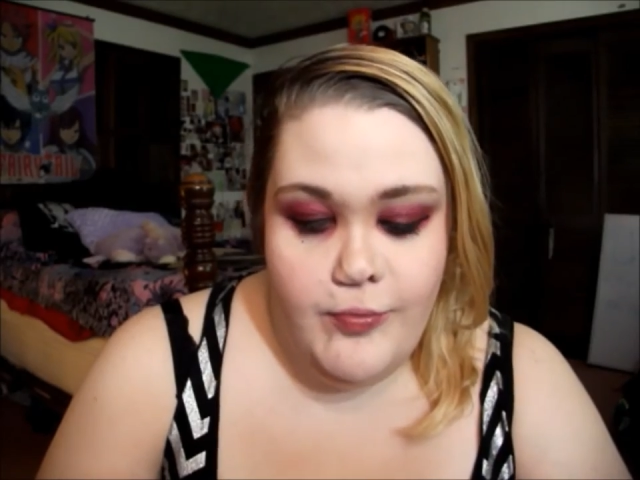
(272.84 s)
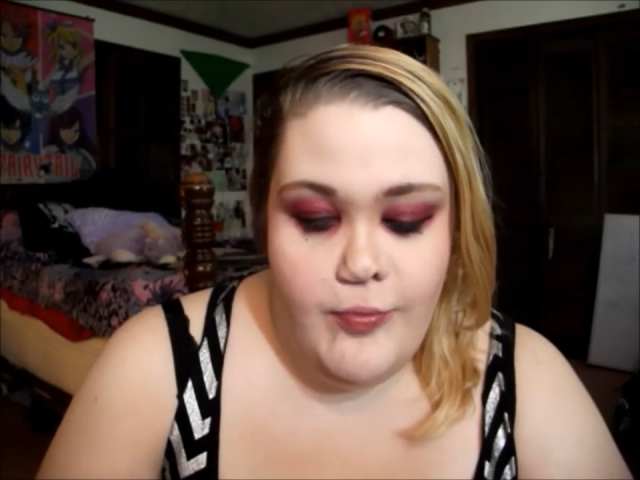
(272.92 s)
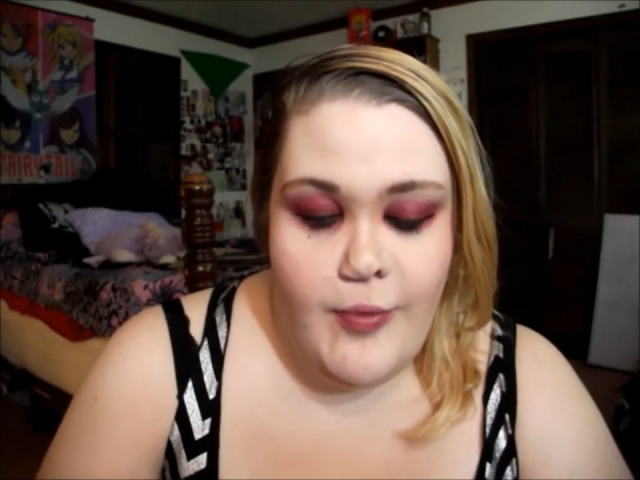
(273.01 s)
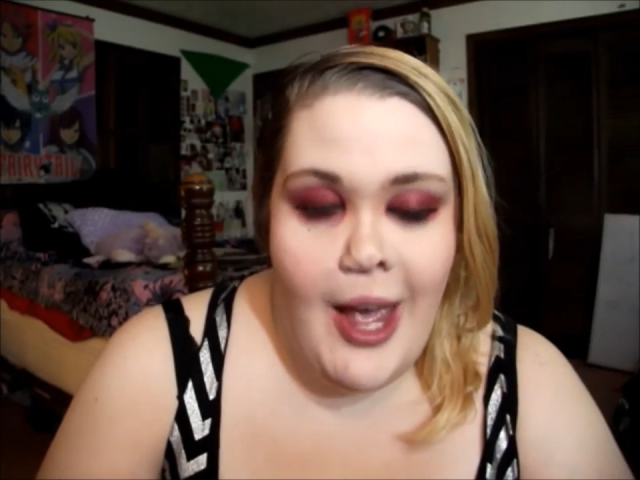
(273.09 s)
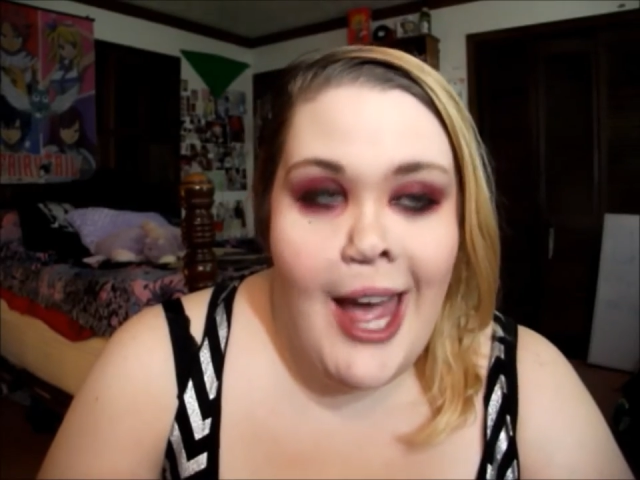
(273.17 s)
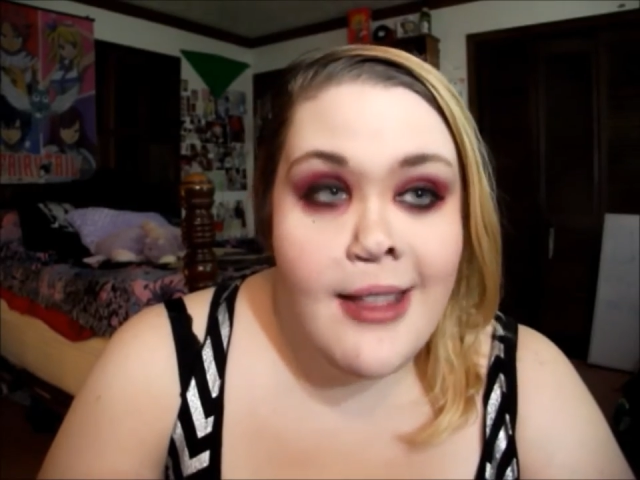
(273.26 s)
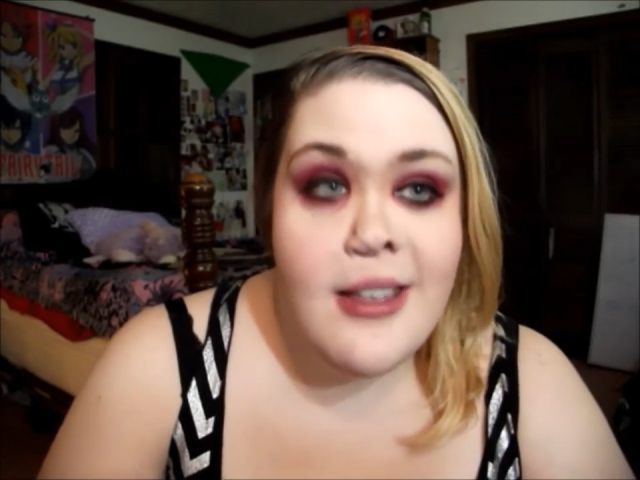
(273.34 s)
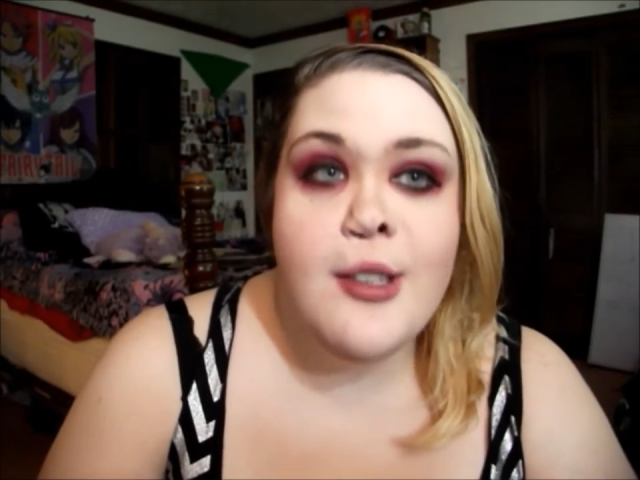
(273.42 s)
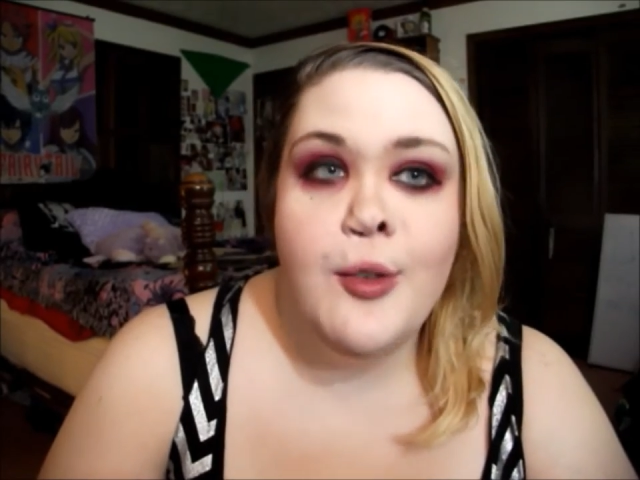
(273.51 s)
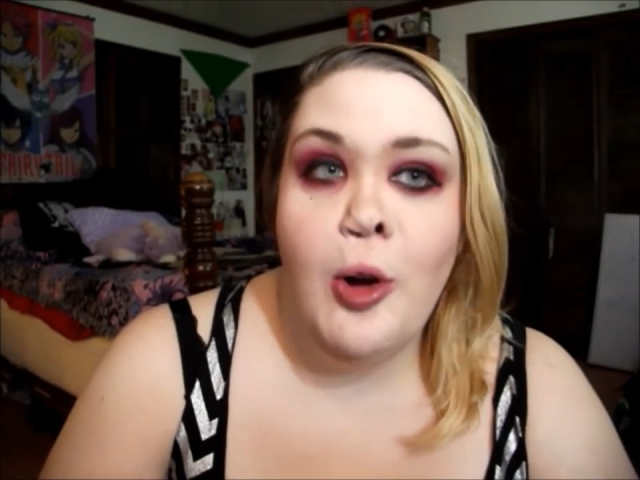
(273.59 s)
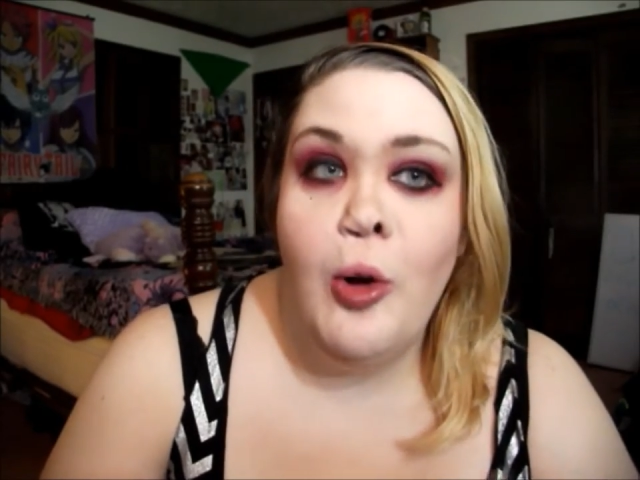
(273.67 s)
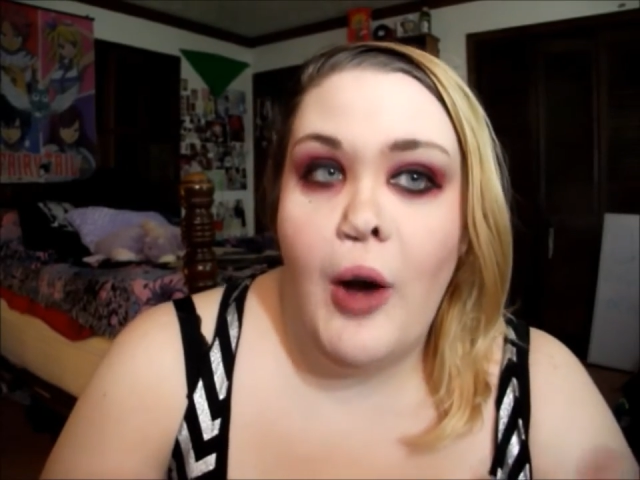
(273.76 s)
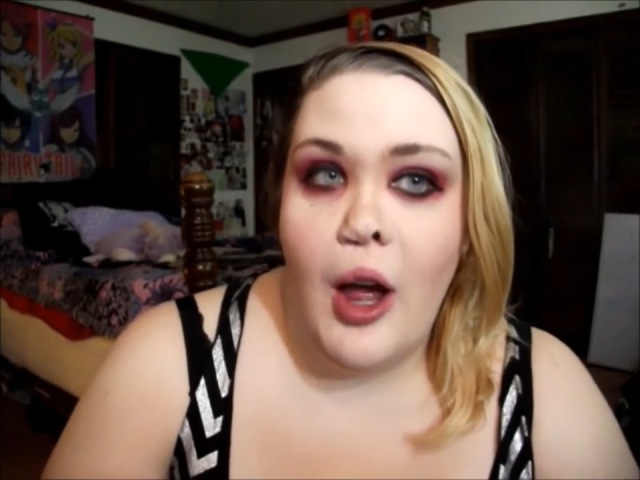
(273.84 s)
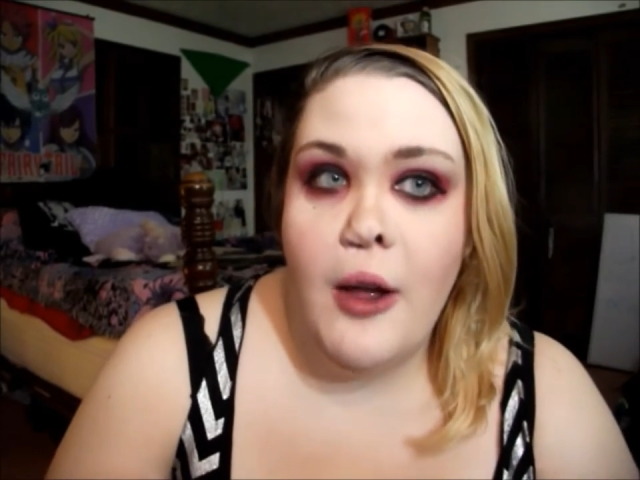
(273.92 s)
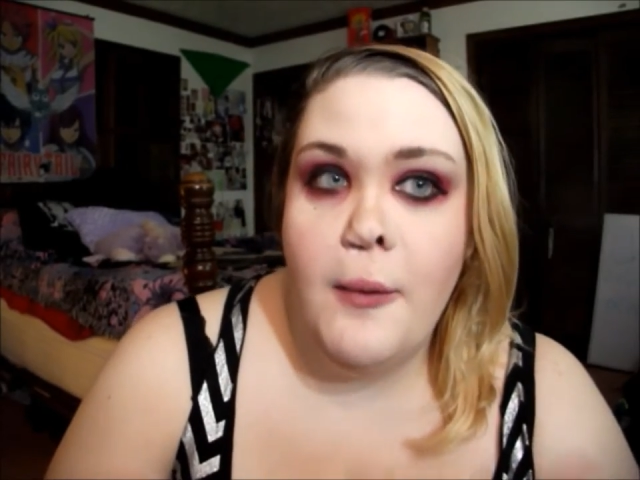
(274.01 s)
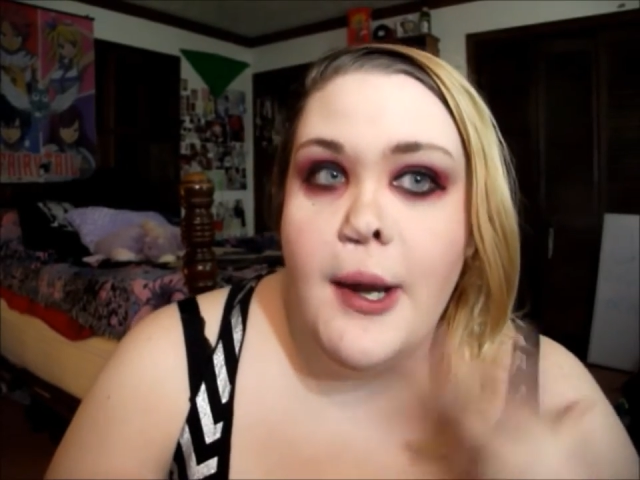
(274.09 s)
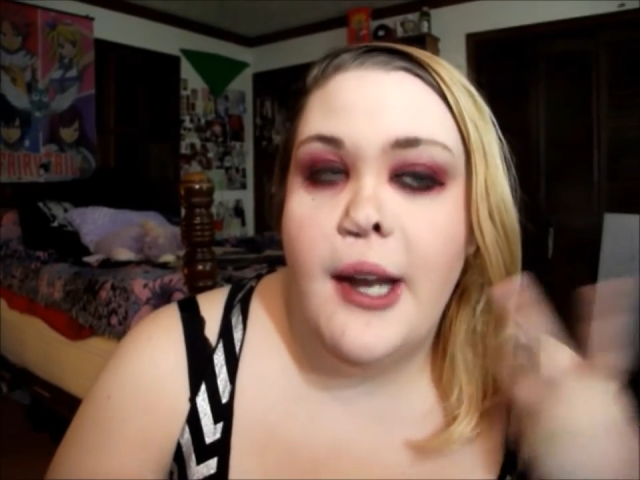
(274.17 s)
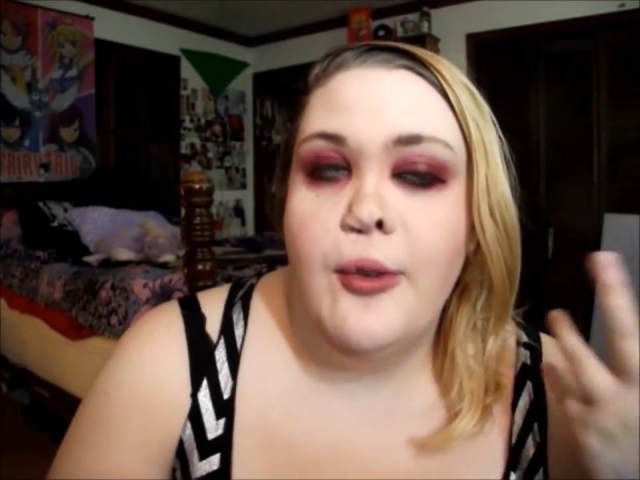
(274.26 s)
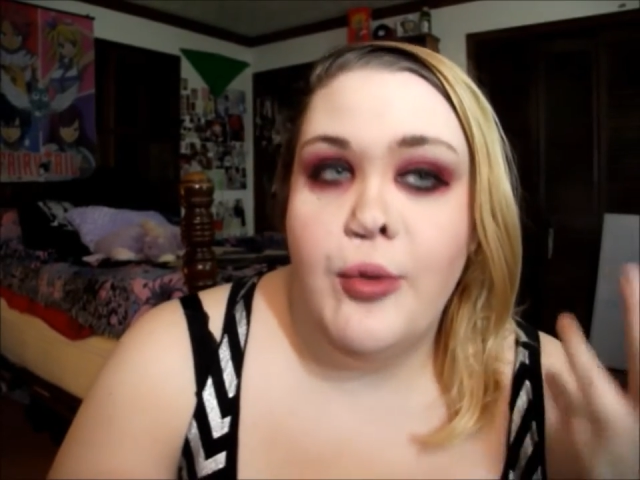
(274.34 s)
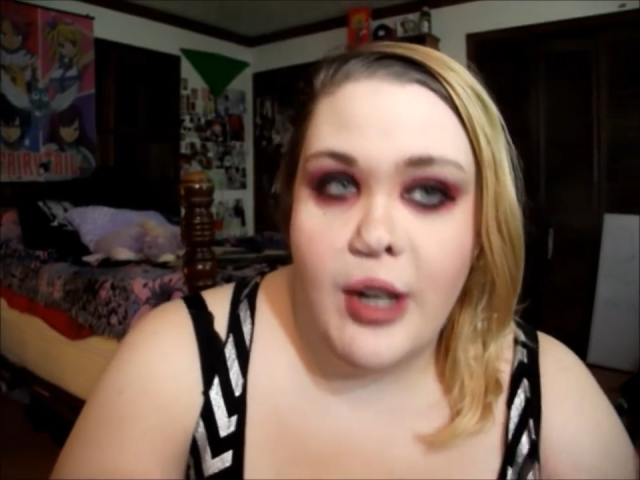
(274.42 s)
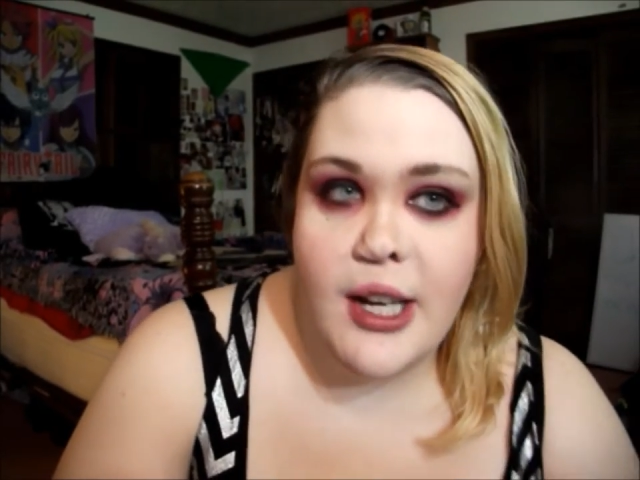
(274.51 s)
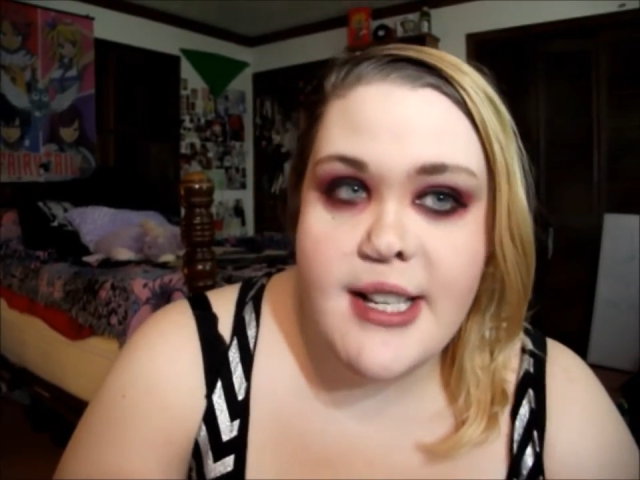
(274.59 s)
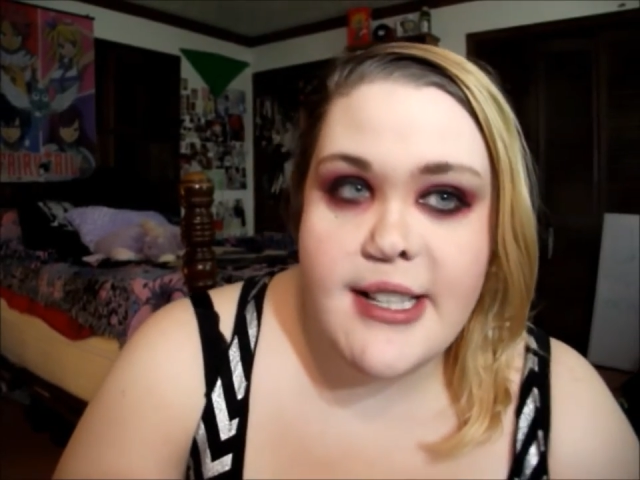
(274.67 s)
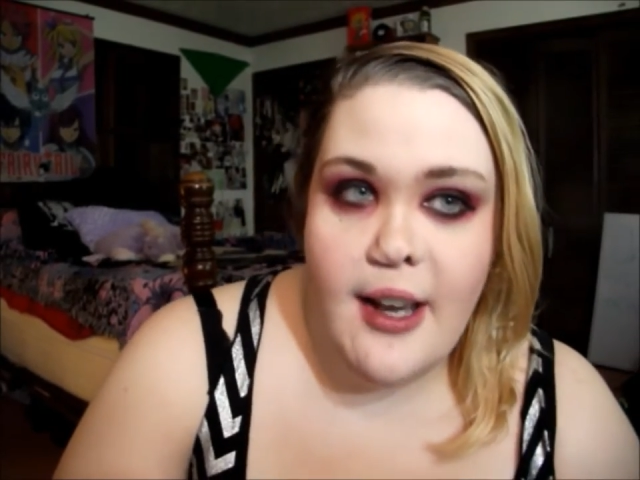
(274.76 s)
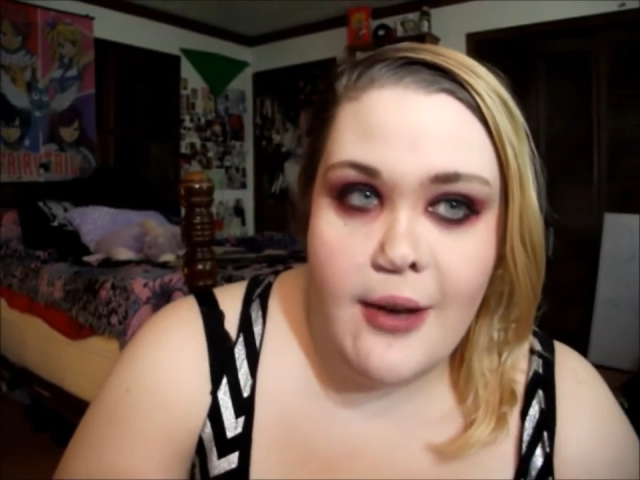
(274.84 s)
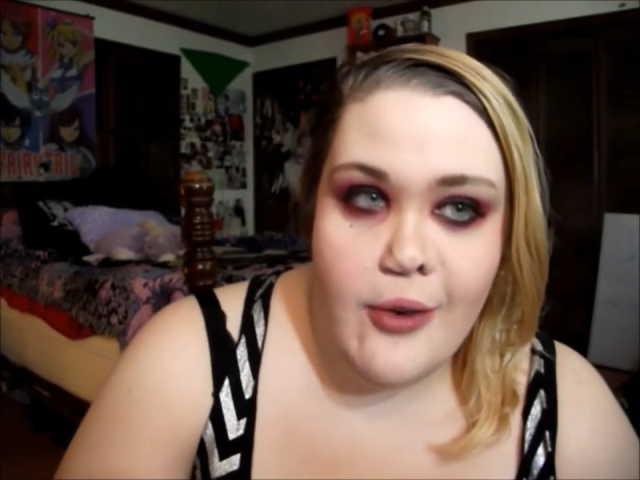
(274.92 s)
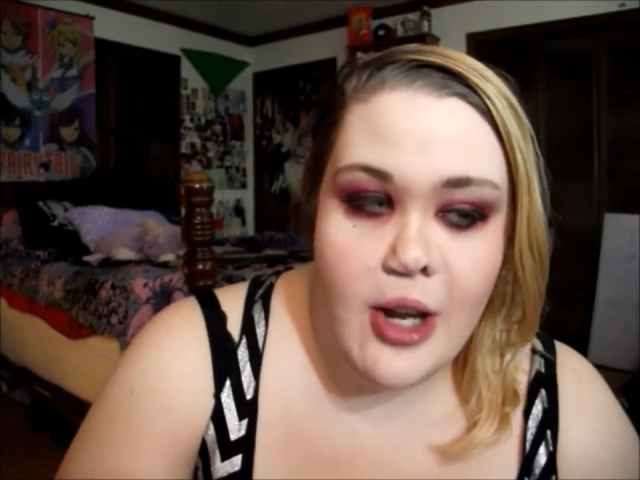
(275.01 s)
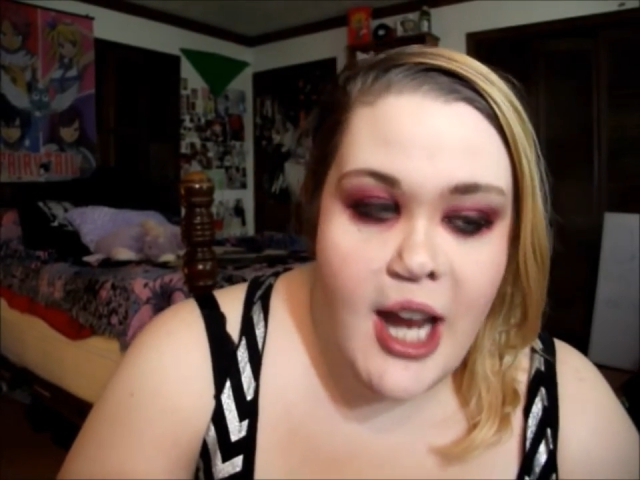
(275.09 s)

had this for a while, but I rediscovered